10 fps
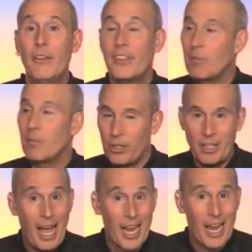the more you
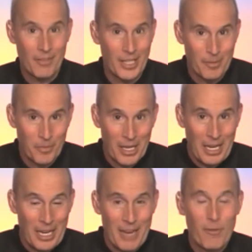get out of it.
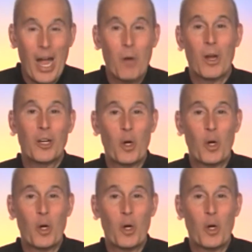If I wanted